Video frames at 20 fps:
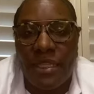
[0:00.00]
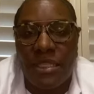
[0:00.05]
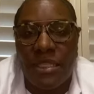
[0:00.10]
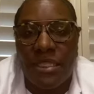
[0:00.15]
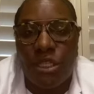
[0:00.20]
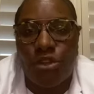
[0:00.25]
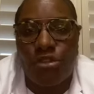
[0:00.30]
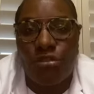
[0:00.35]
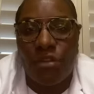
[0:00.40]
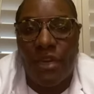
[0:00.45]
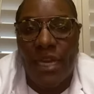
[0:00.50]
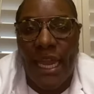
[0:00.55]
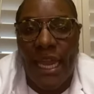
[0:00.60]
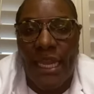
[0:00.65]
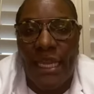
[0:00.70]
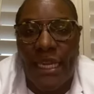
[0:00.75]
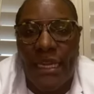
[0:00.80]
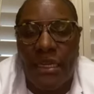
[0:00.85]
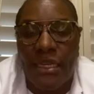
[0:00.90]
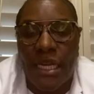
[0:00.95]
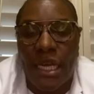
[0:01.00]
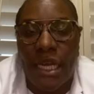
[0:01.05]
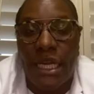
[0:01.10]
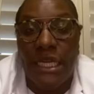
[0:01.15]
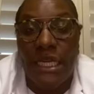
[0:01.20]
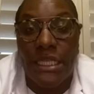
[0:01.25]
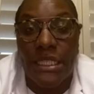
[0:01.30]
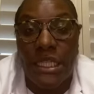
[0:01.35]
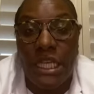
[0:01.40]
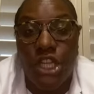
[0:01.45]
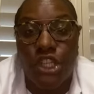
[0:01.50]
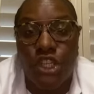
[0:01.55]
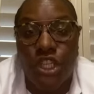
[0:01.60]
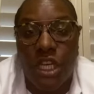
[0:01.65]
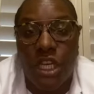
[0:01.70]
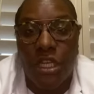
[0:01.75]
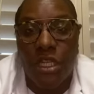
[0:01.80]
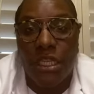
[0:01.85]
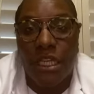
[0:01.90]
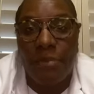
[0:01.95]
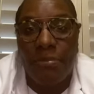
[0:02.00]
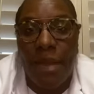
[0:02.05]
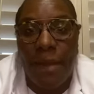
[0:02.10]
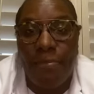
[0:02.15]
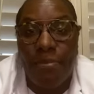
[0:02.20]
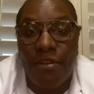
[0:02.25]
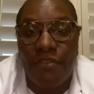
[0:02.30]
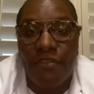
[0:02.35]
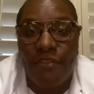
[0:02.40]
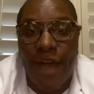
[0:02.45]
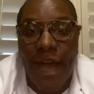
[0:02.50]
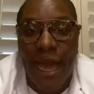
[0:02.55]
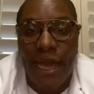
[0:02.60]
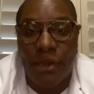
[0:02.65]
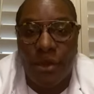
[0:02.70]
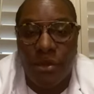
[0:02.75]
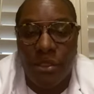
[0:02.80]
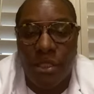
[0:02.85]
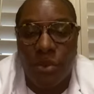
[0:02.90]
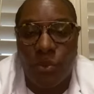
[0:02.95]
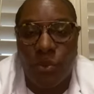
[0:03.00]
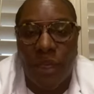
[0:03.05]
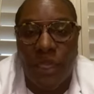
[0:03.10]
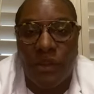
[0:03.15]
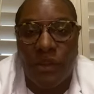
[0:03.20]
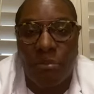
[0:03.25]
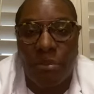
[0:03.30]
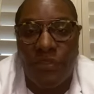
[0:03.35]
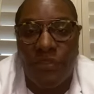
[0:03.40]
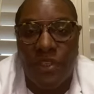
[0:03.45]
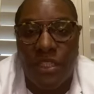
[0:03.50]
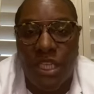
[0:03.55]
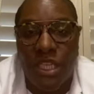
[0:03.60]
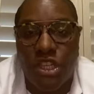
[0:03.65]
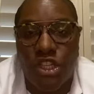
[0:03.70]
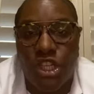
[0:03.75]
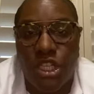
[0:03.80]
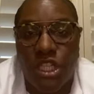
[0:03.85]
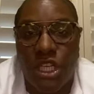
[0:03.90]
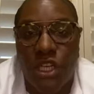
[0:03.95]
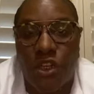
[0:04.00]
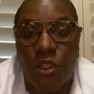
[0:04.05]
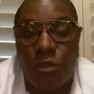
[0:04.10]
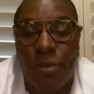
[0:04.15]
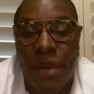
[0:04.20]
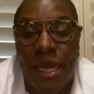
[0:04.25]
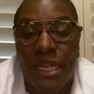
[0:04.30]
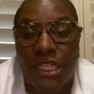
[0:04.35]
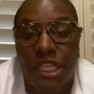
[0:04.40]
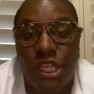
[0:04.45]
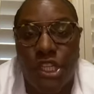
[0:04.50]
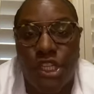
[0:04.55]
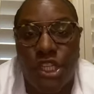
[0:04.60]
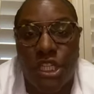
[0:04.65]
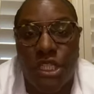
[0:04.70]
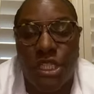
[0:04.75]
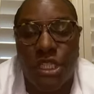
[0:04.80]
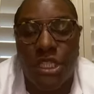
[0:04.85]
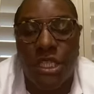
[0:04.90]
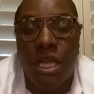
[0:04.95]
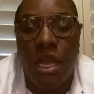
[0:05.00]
is created unintentionally by providers, whether it be physicians or nurse practitioners,